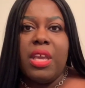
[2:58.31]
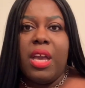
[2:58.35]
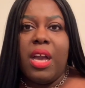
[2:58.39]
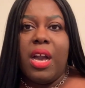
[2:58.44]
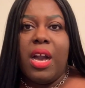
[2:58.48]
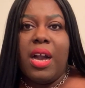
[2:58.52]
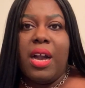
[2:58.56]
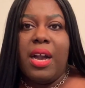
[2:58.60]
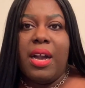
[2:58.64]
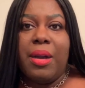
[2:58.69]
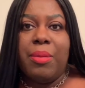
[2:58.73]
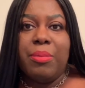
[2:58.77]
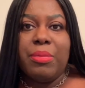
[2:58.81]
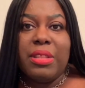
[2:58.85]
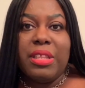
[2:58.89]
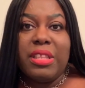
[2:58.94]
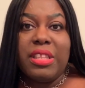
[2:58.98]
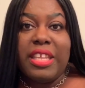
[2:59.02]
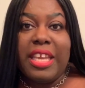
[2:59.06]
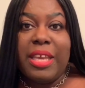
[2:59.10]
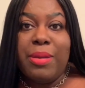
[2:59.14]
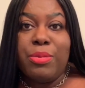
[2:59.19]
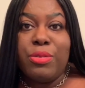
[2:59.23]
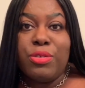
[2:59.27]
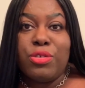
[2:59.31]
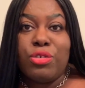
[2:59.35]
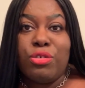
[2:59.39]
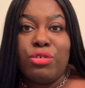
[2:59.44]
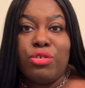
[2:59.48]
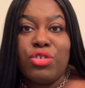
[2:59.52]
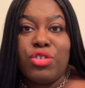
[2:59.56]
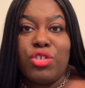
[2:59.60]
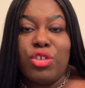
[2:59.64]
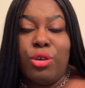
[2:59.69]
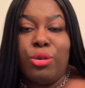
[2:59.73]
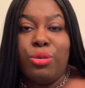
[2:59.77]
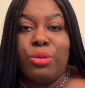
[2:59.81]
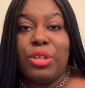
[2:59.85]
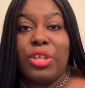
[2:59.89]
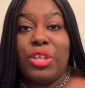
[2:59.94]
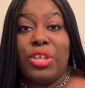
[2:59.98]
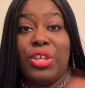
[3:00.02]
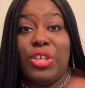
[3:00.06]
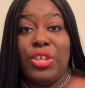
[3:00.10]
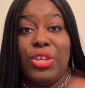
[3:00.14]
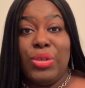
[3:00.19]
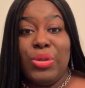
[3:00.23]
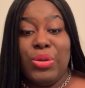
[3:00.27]
The labels are so
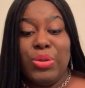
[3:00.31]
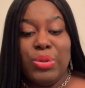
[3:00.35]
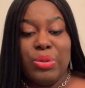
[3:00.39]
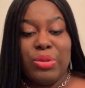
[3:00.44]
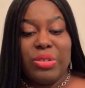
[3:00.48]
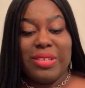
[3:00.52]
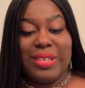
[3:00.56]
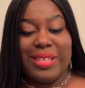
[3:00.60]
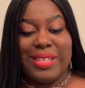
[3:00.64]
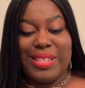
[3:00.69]
cute.